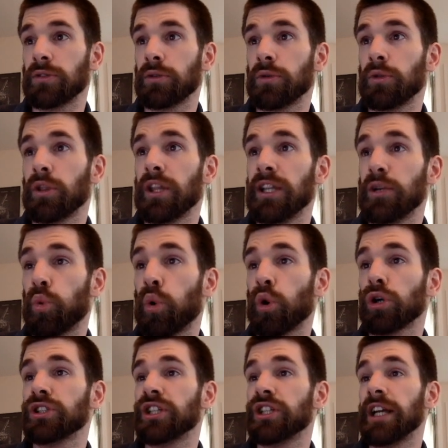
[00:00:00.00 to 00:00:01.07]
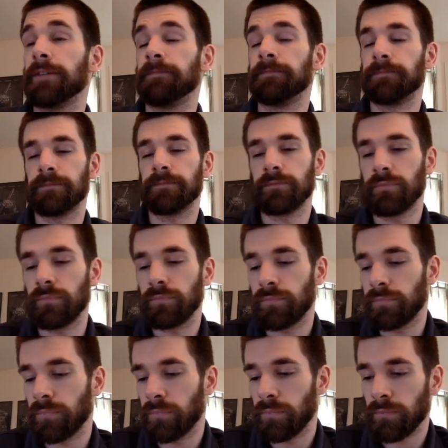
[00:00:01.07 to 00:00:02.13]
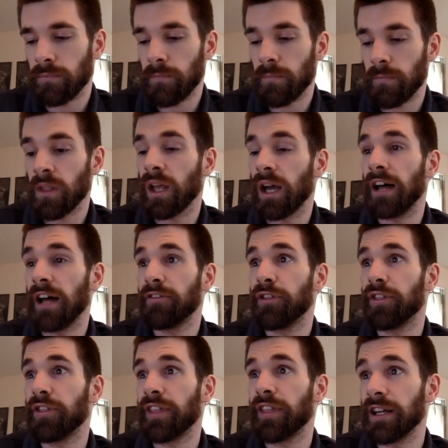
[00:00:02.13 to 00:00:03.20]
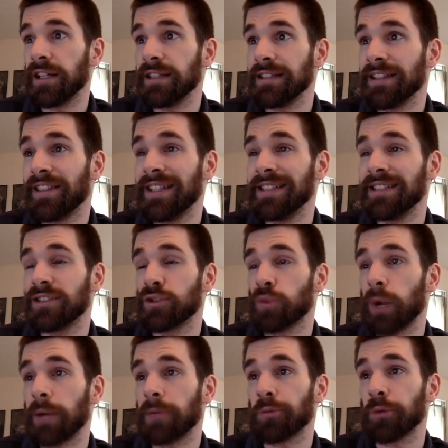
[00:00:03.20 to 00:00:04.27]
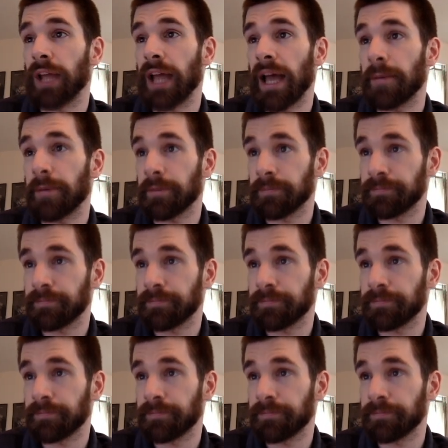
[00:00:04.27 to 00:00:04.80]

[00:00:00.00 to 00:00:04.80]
the QuarkChain that these swaps would happen.